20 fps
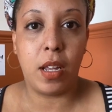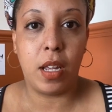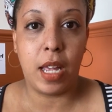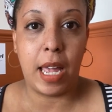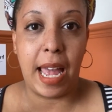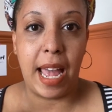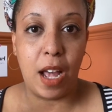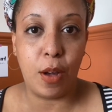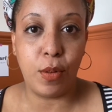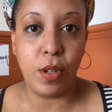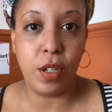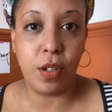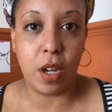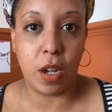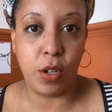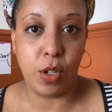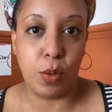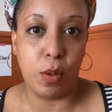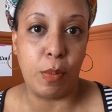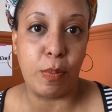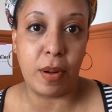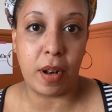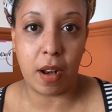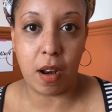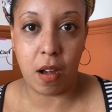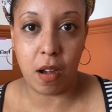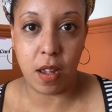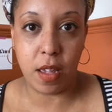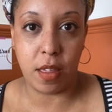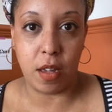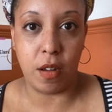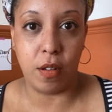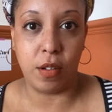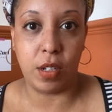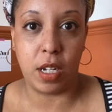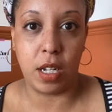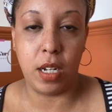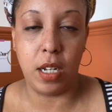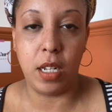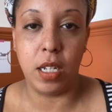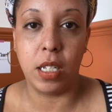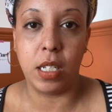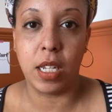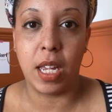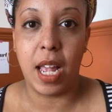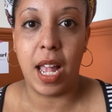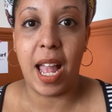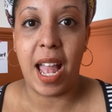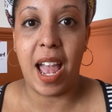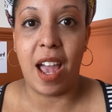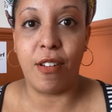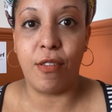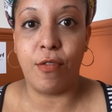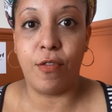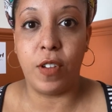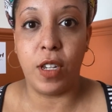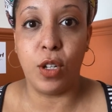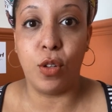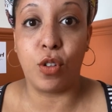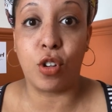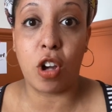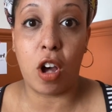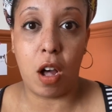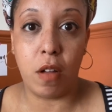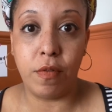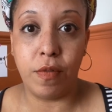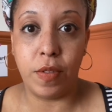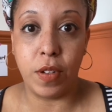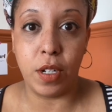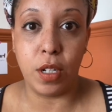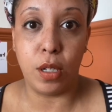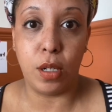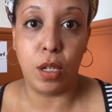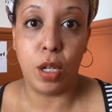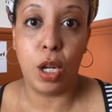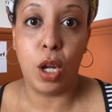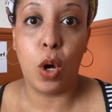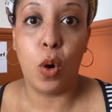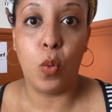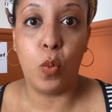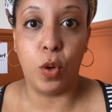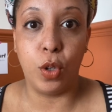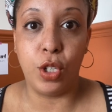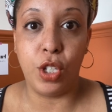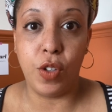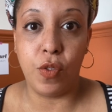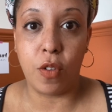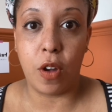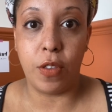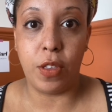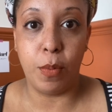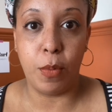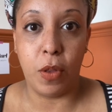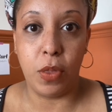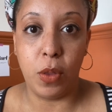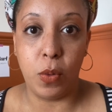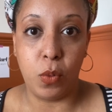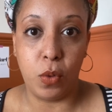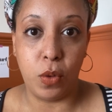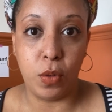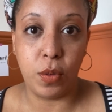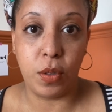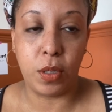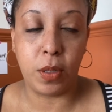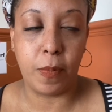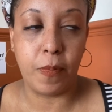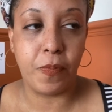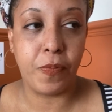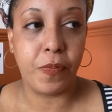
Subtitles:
How are you going to apply those colours and feel confident once you've got them on the walls?